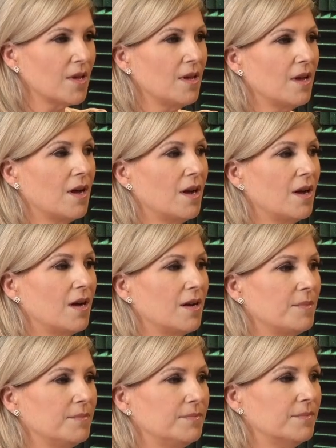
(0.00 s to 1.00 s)

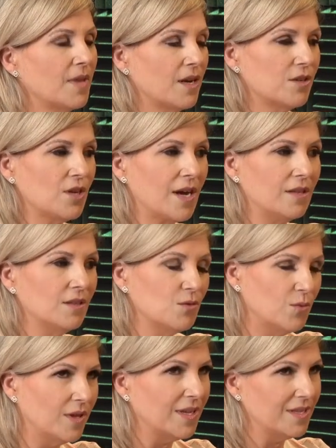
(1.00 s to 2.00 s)
that a child is
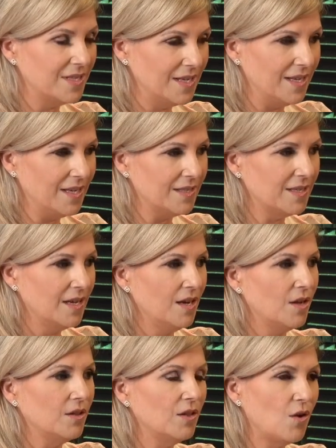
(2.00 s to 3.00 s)
willing to eat,
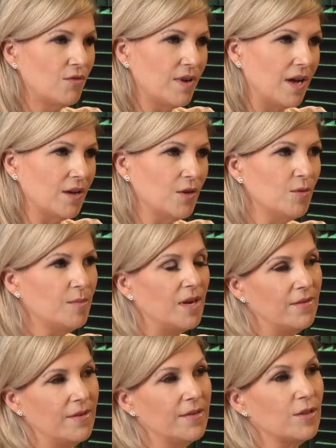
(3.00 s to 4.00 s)
low volume
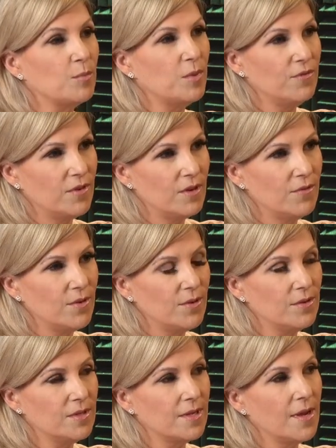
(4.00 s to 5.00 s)
of even their preferred
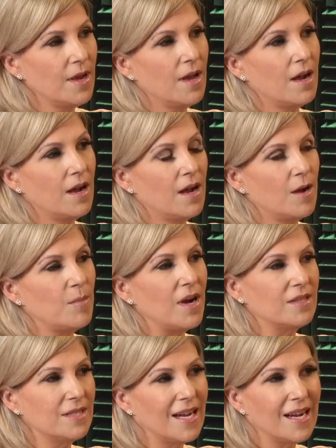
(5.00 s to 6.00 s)
foods,
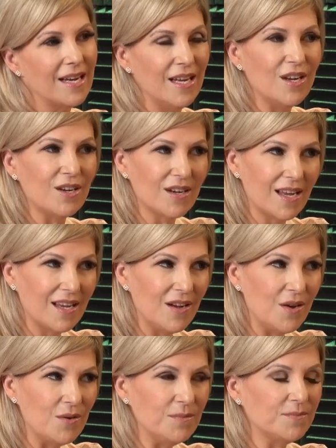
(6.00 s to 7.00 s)
a tinier
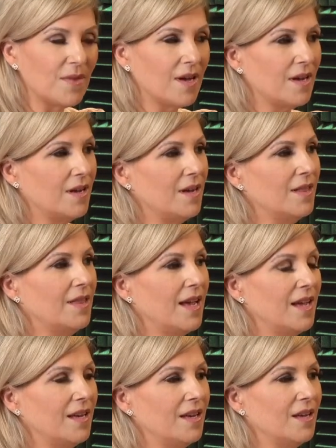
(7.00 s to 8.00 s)
kiddo
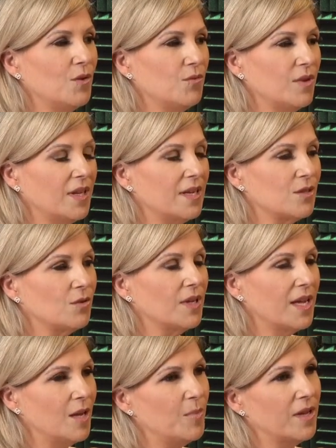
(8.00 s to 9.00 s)
that really is only
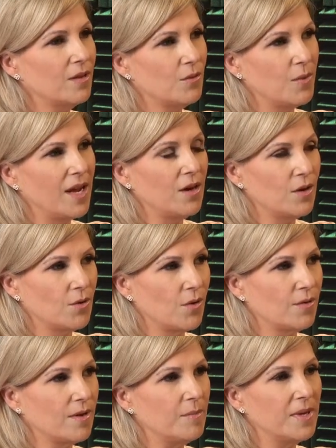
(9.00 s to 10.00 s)
keeping their weight or
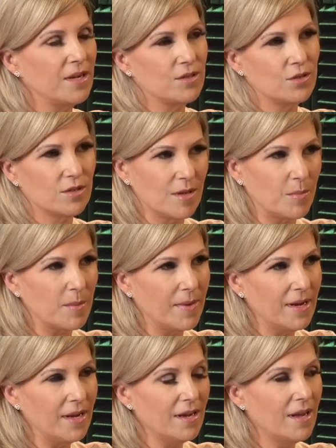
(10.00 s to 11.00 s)
growth up because they're
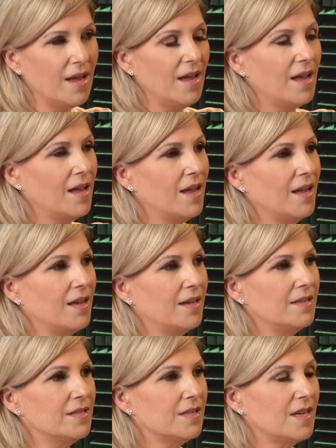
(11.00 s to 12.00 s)
supplementing, and